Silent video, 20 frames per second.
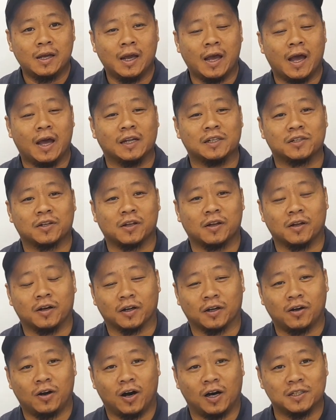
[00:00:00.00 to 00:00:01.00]
and it's going
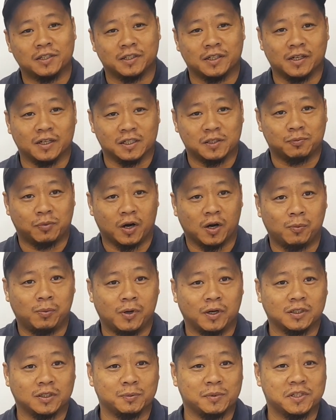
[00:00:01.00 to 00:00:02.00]
to cause the spark
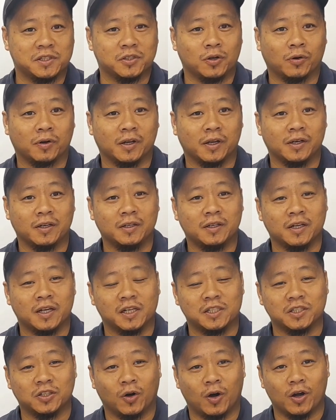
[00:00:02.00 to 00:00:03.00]
plug to be soaking
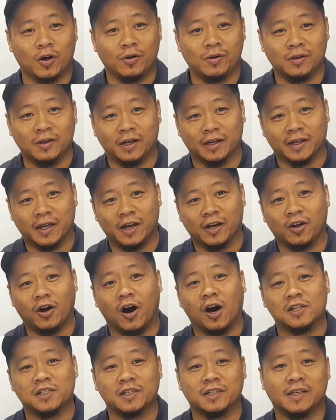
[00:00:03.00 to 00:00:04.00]
engine oil, again
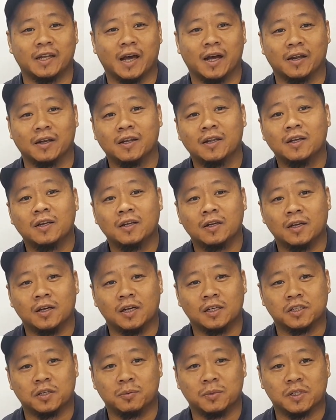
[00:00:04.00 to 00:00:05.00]
causing that
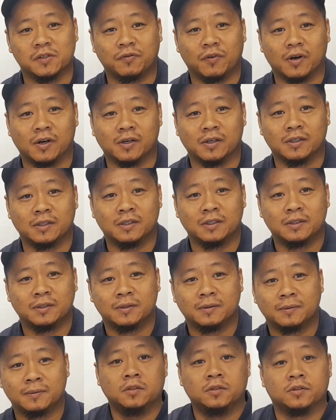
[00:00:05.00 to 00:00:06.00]
engine misfire.
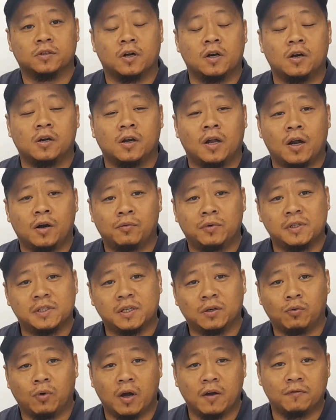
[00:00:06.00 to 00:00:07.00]
There are a lot of
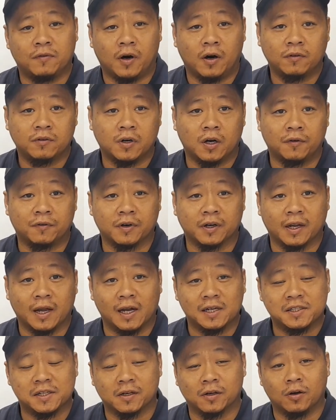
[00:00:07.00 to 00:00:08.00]
reasons why valve cover
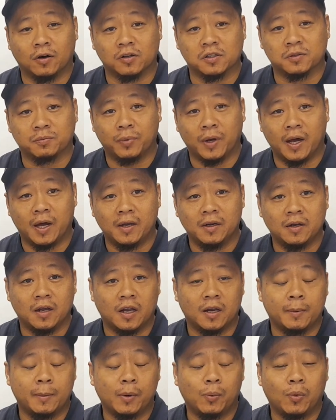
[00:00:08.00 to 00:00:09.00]
gasket goes bad.
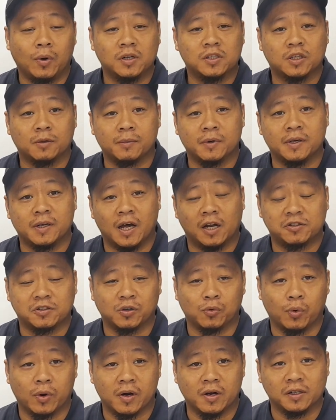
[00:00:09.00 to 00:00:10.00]
And number one is going to be
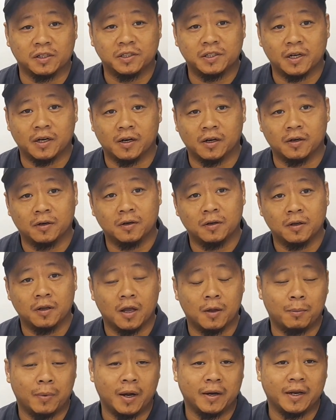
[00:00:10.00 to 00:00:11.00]
natural wear and tear.
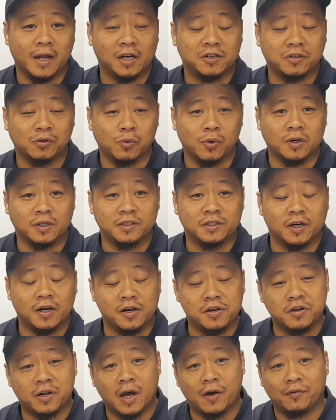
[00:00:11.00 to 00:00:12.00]
And by natural wear and
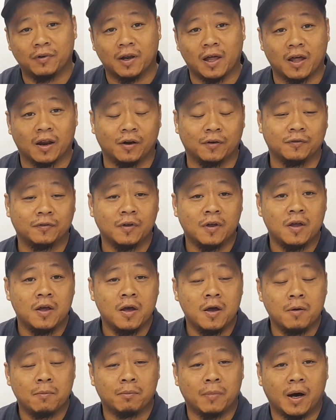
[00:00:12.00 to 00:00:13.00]
tear, you have a lot of
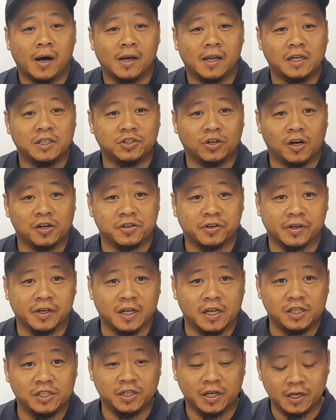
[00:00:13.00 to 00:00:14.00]
mileage on your
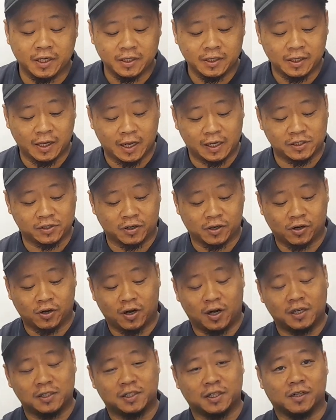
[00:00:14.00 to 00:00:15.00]
engine, and it's going to
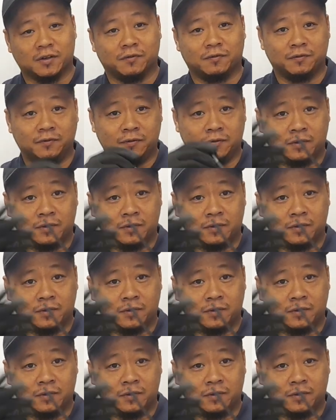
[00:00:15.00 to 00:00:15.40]
cause the